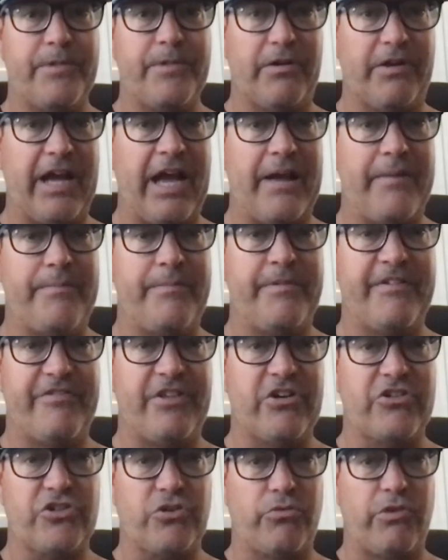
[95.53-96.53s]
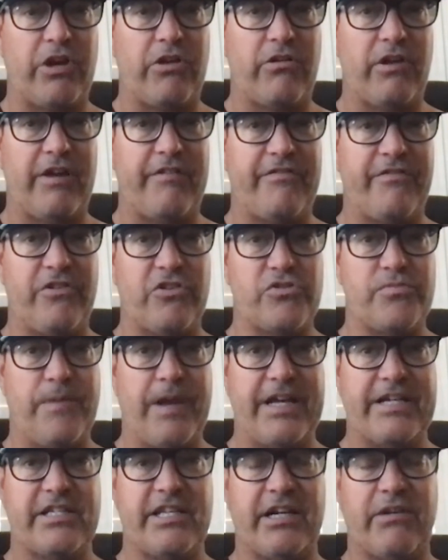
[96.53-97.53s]
Okay, if there's a runner on first
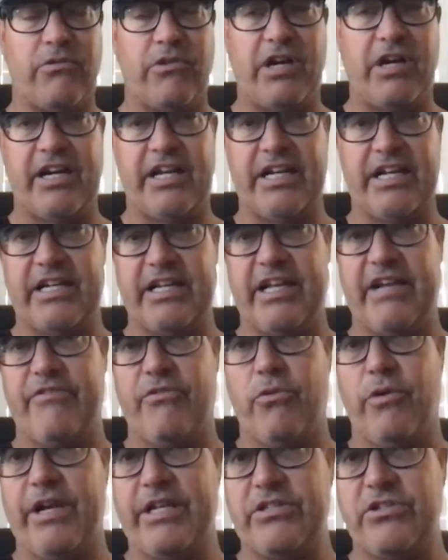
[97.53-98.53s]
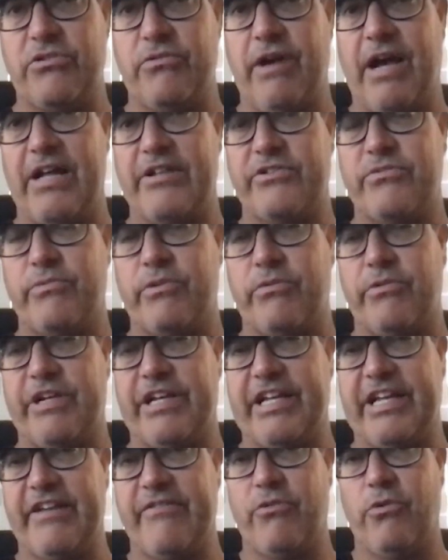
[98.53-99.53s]
base, like we're not going to give away 2 outs when we
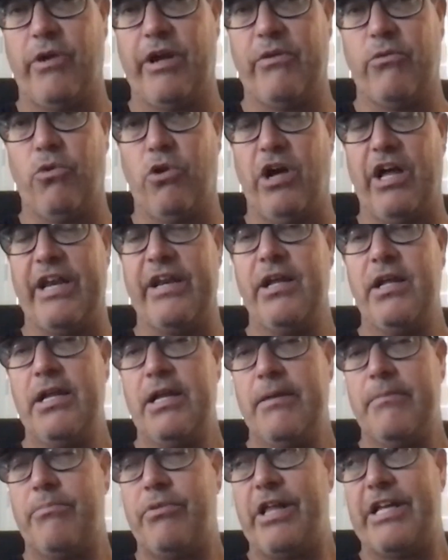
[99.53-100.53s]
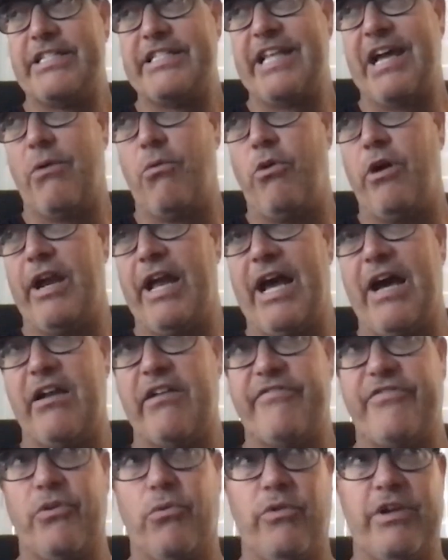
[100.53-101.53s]
can give away 1. Plus that 1
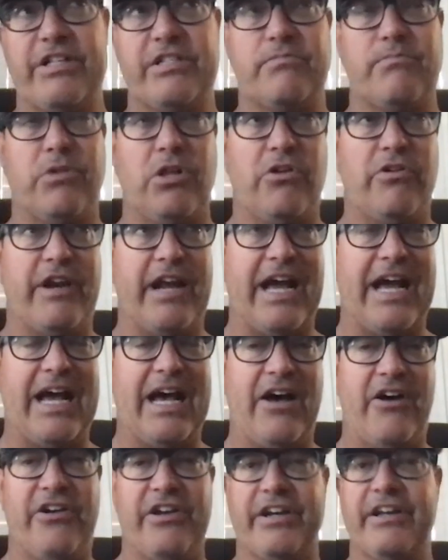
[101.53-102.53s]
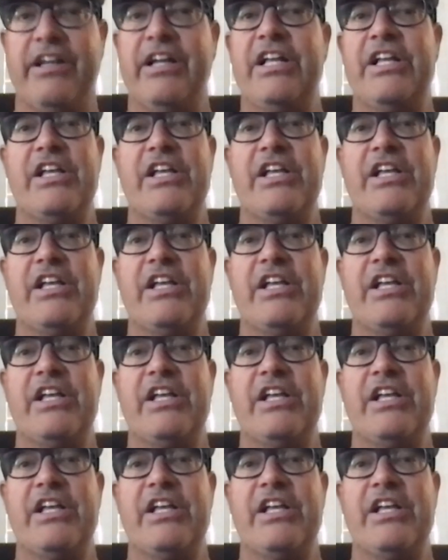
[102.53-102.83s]
out, if the wind's blowing out and